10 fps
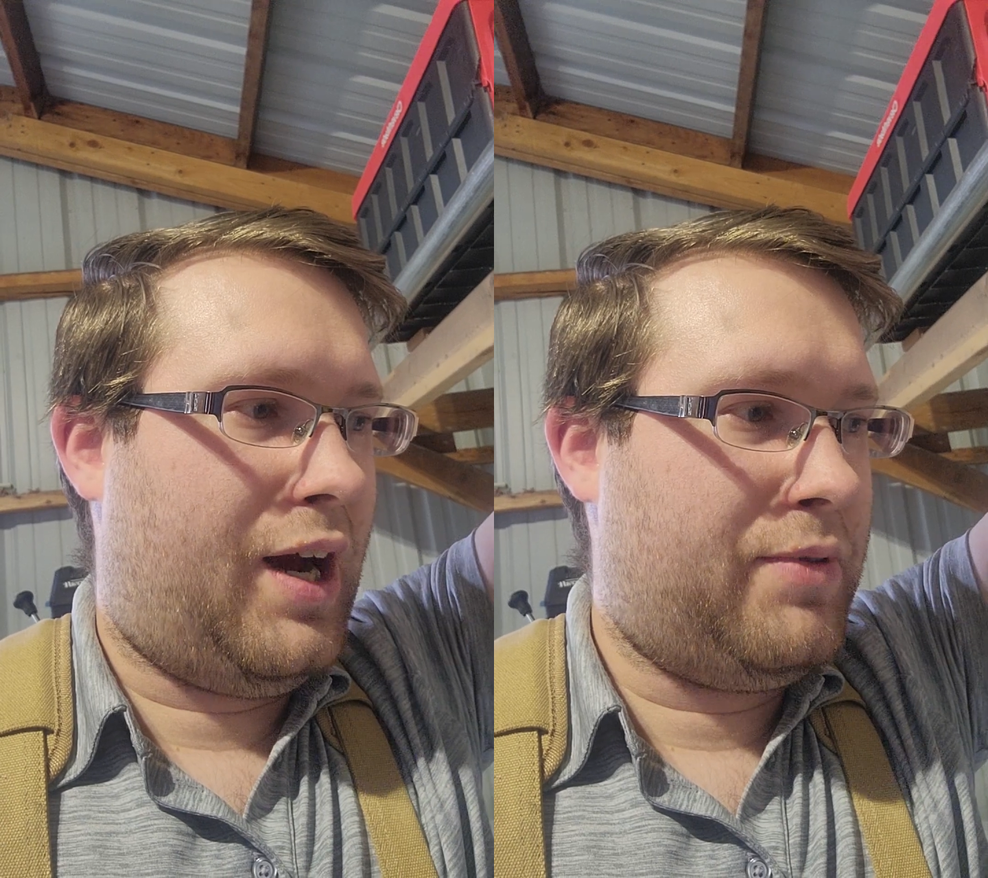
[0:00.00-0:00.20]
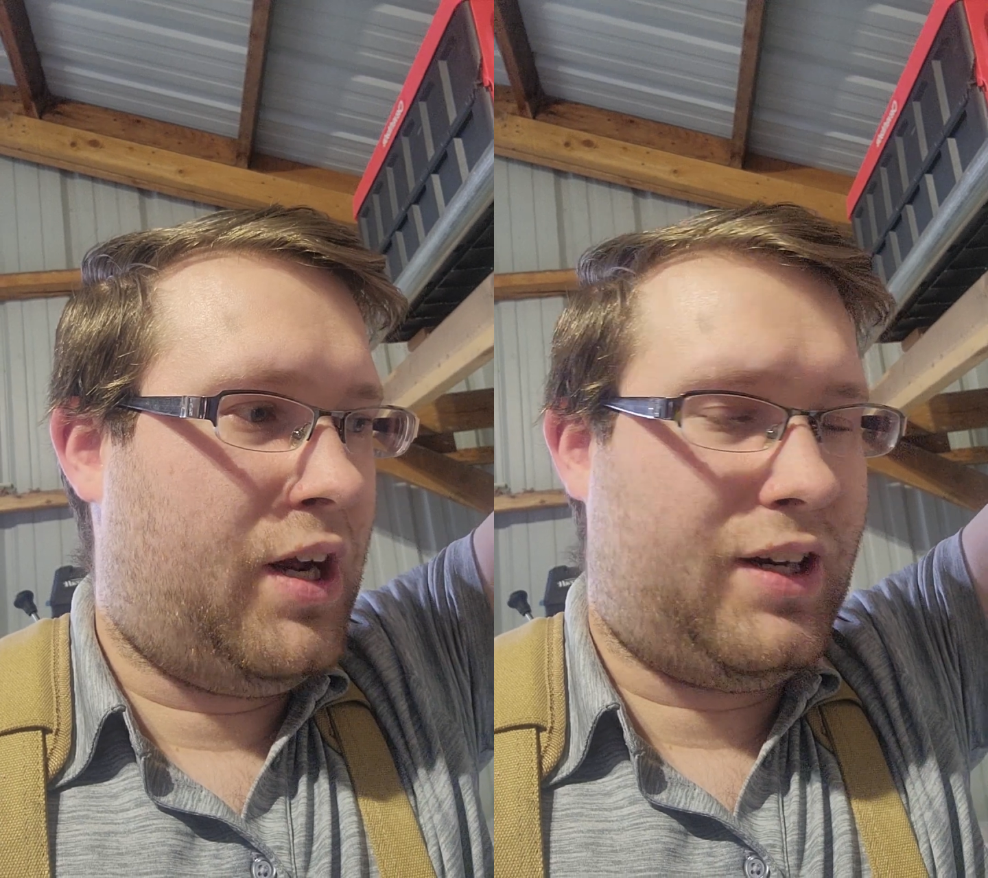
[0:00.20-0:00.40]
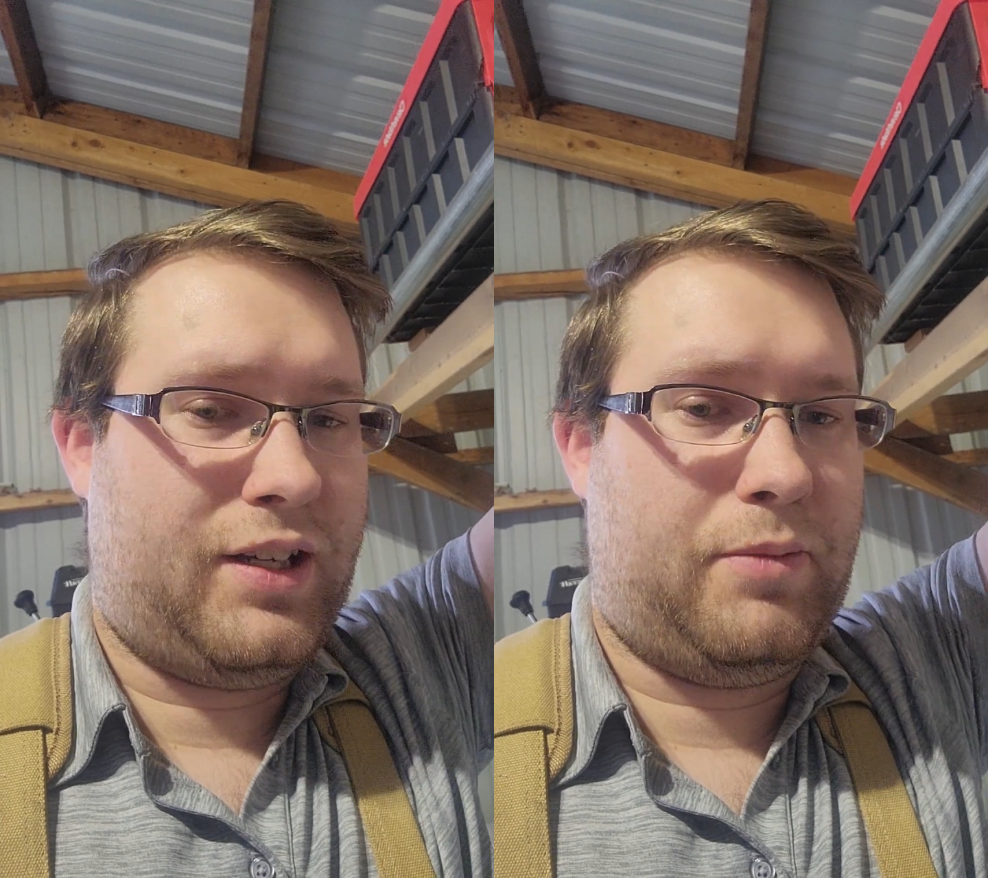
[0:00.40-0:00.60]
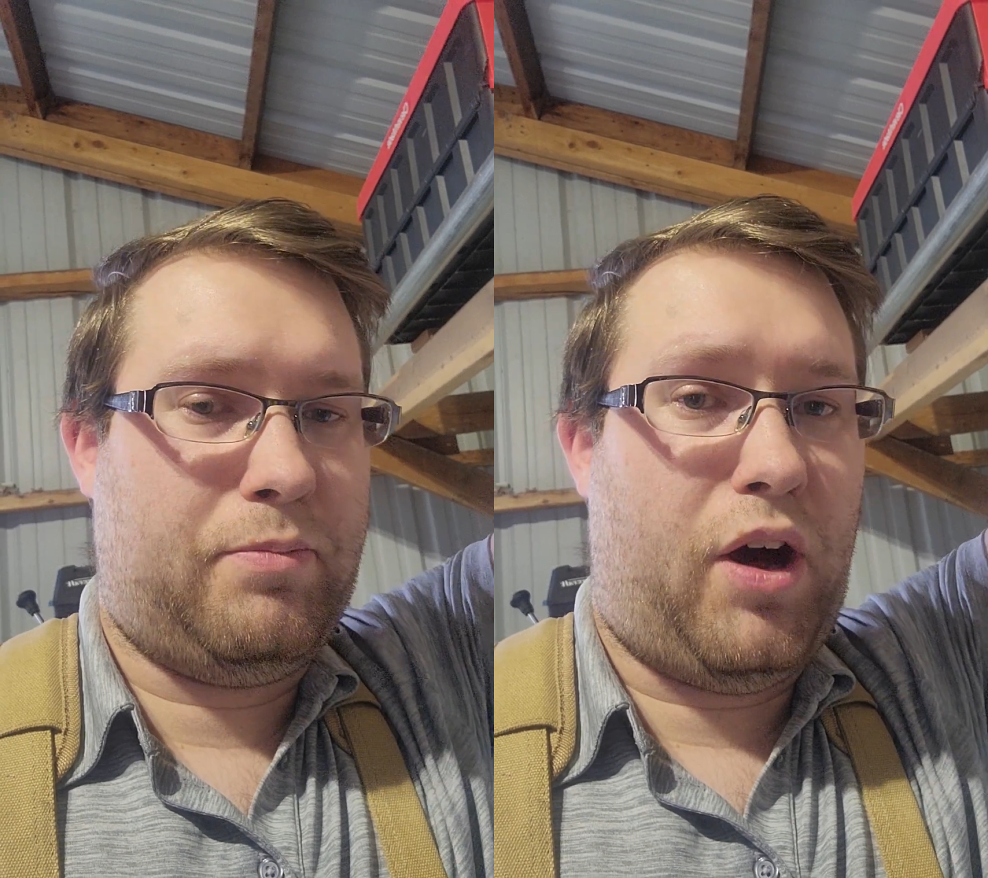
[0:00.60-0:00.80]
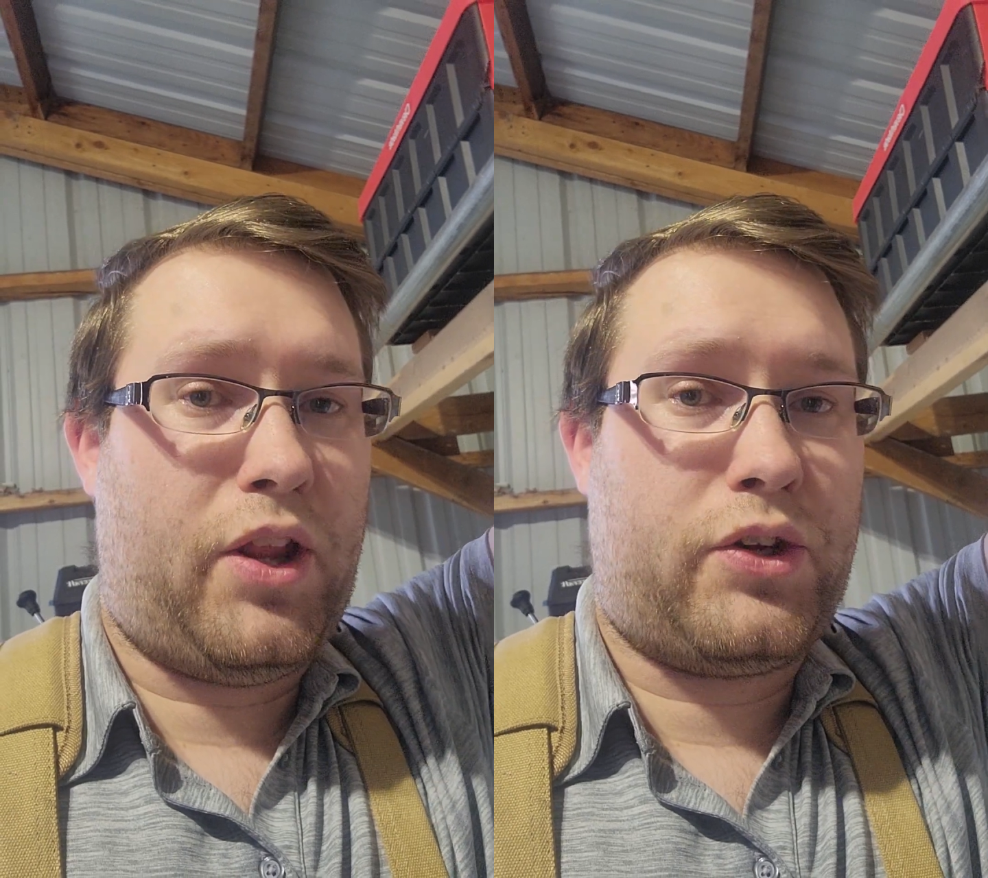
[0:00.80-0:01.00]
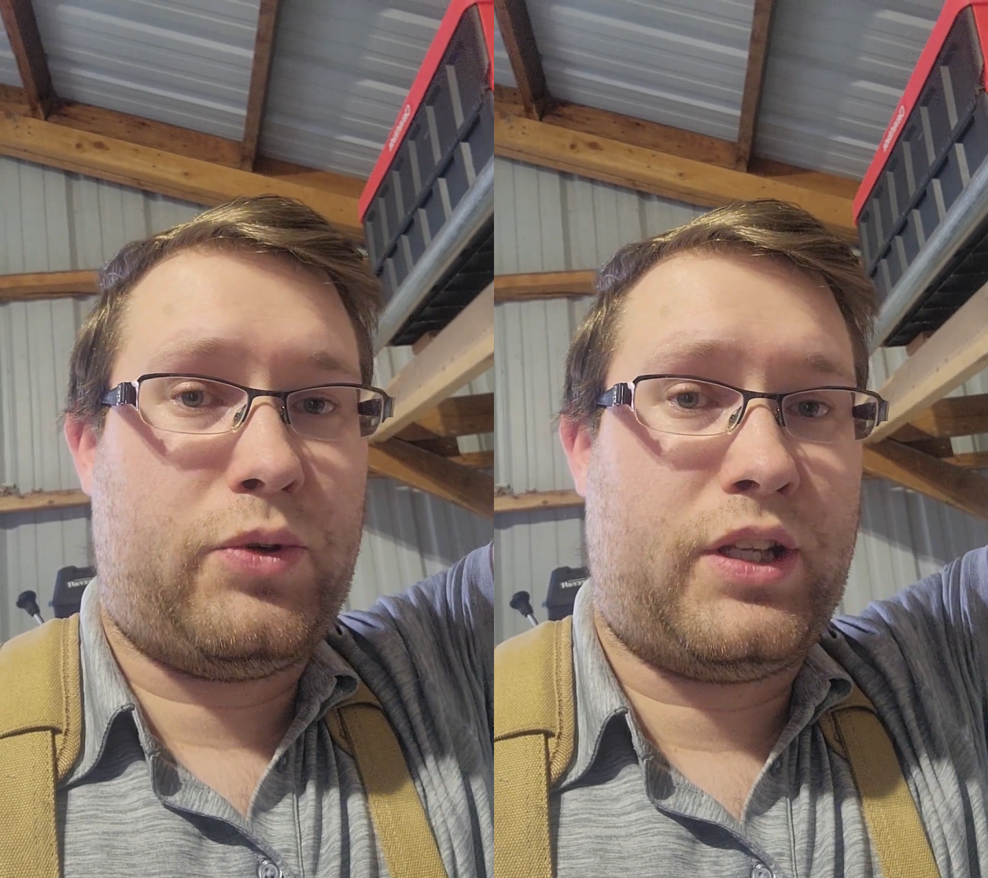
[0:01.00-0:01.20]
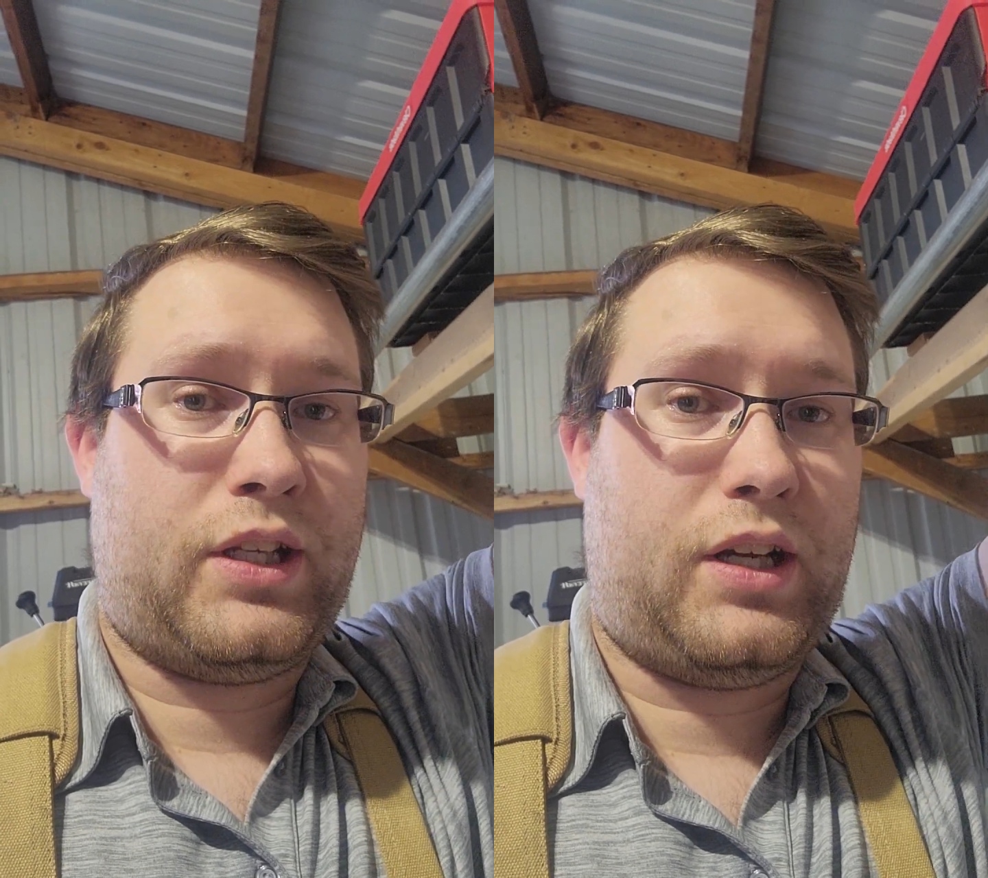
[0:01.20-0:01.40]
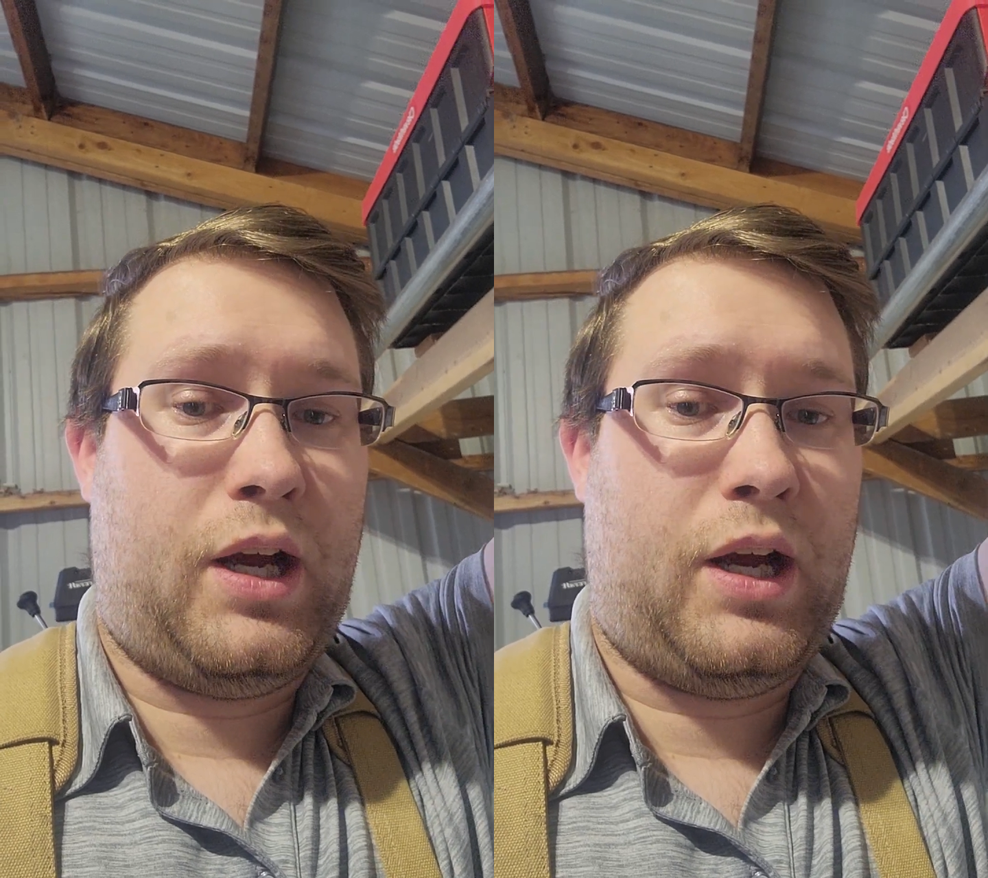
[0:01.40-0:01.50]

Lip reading: I'm not going to bother with it.